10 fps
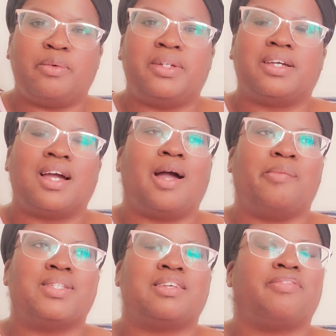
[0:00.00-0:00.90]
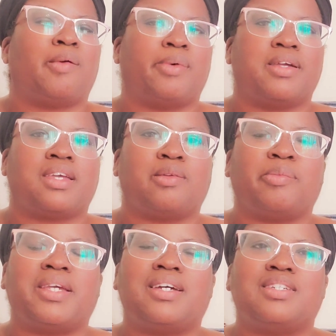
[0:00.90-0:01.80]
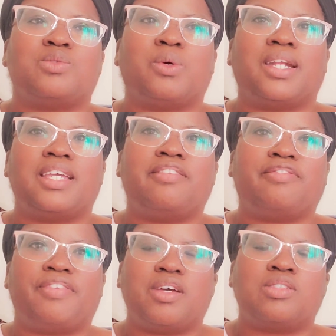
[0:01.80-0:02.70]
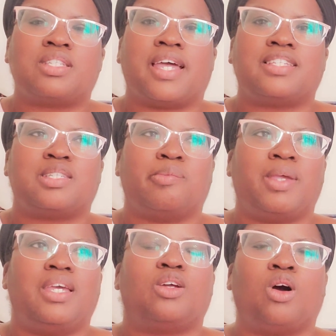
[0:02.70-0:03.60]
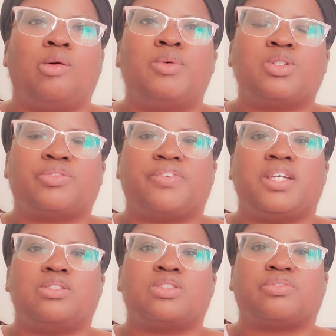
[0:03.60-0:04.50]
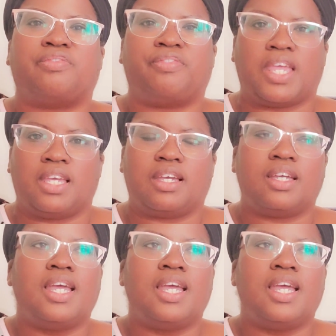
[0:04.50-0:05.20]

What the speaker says: in the comments if I'm bugging, because what it feels like to me, it almost feels fake.